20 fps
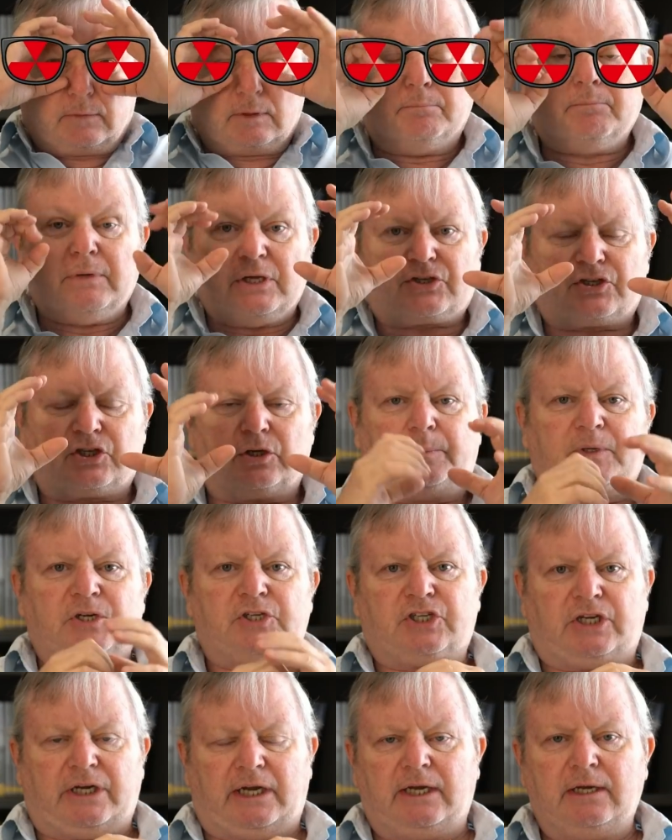
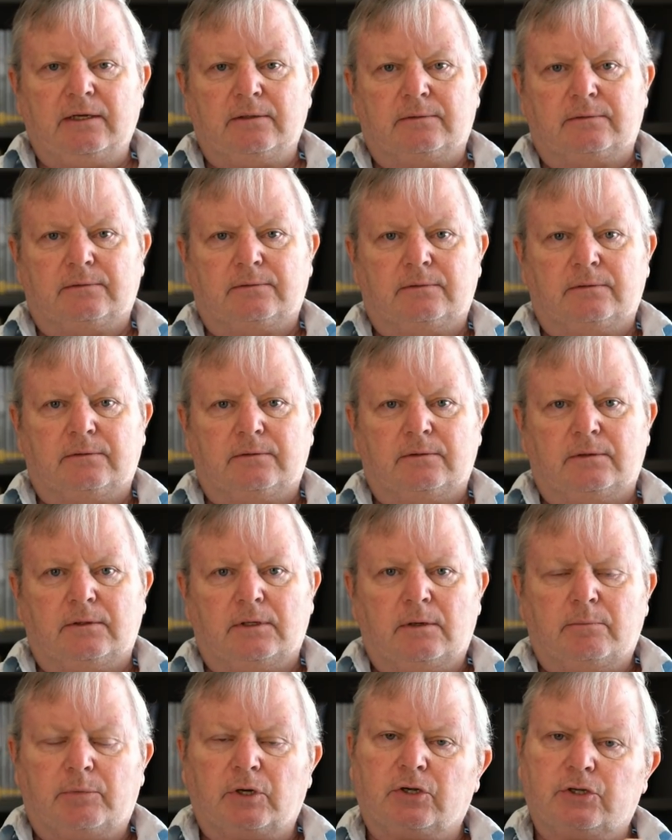Mitsubishi,
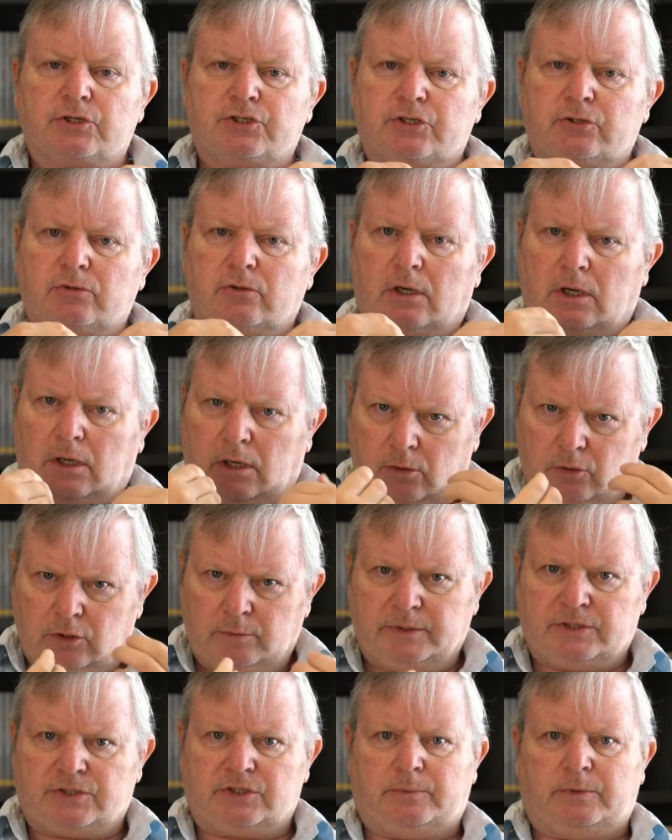because you own a
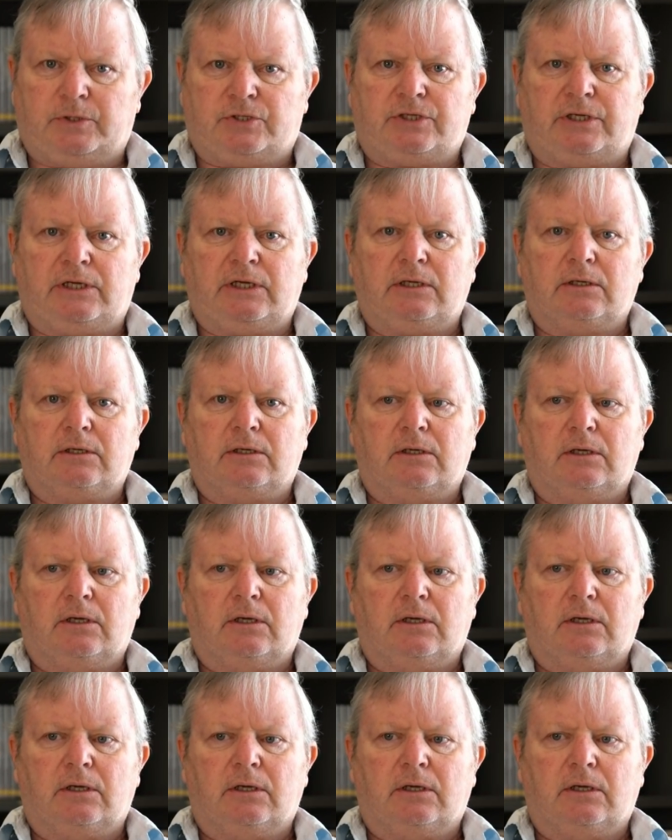Mitsubishi,